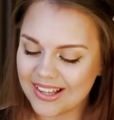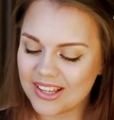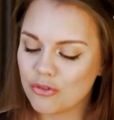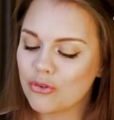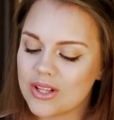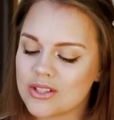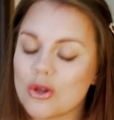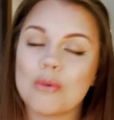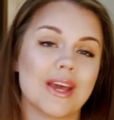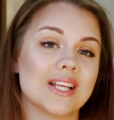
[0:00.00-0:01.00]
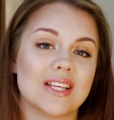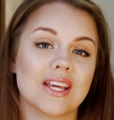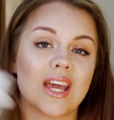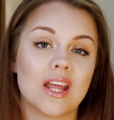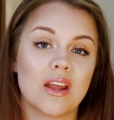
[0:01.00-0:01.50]
It feels
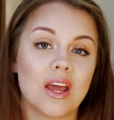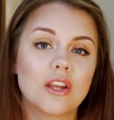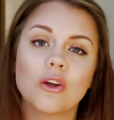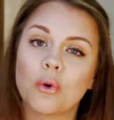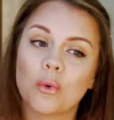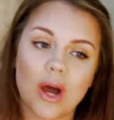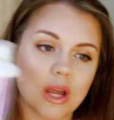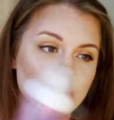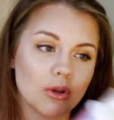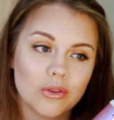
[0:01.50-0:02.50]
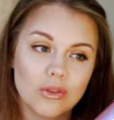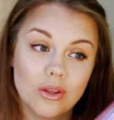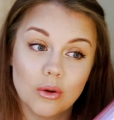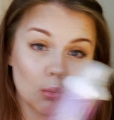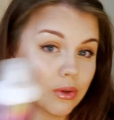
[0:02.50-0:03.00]
amazing, and I know I'm not
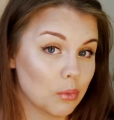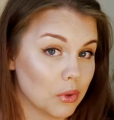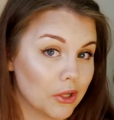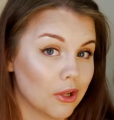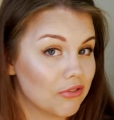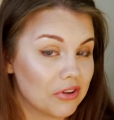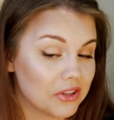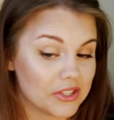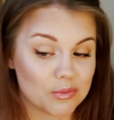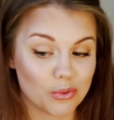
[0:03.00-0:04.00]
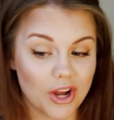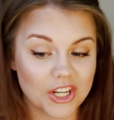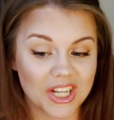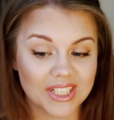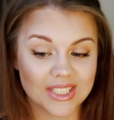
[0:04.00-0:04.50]
the only one loving this
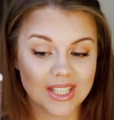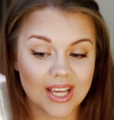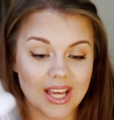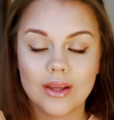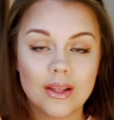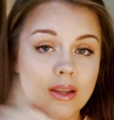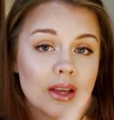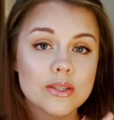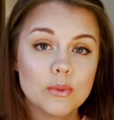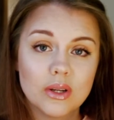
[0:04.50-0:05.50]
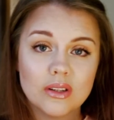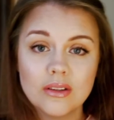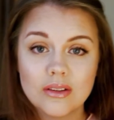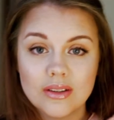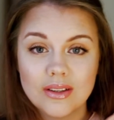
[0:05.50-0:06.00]
product. Next
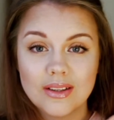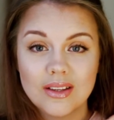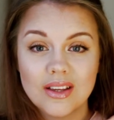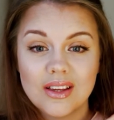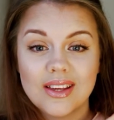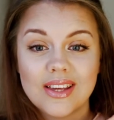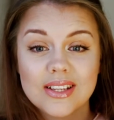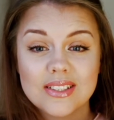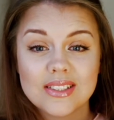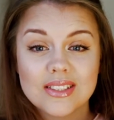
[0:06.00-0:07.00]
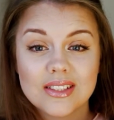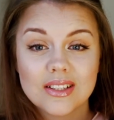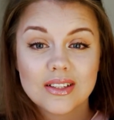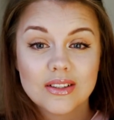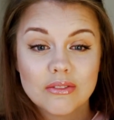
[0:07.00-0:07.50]
one is
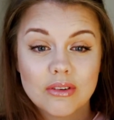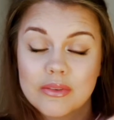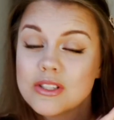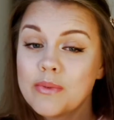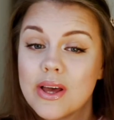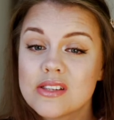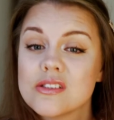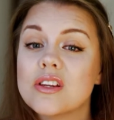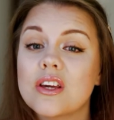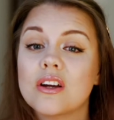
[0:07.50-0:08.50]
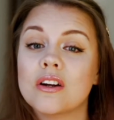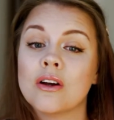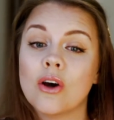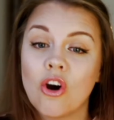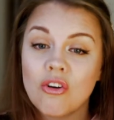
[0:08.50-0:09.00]
from this past
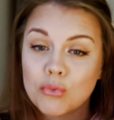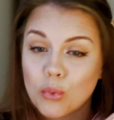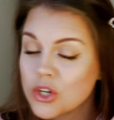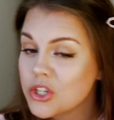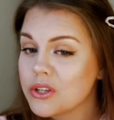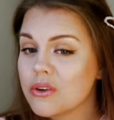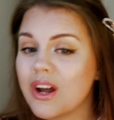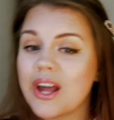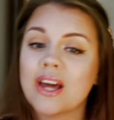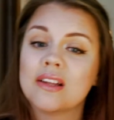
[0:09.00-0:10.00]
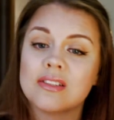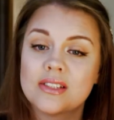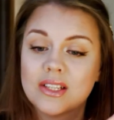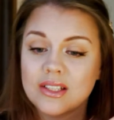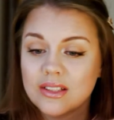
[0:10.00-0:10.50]
year of washing your hands
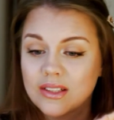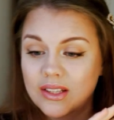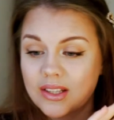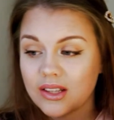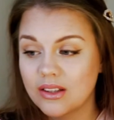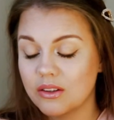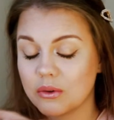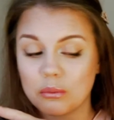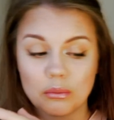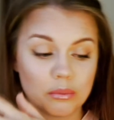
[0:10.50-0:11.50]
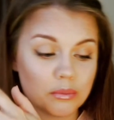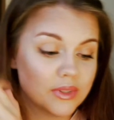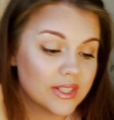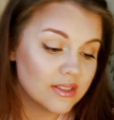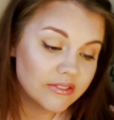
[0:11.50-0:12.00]
and, you know,
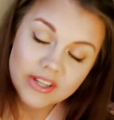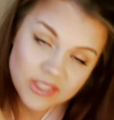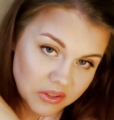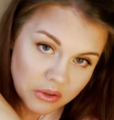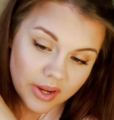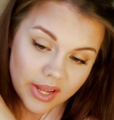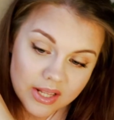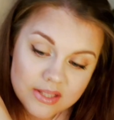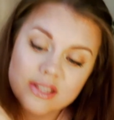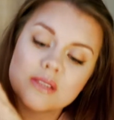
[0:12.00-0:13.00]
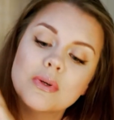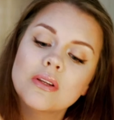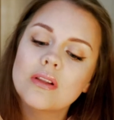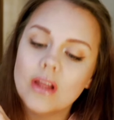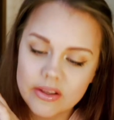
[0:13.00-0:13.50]
disinfecting your hands has been
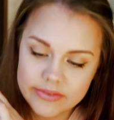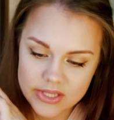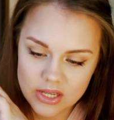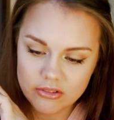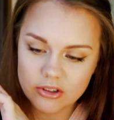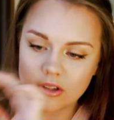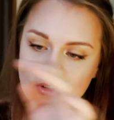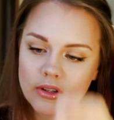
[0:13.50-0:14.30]
a lifesaver.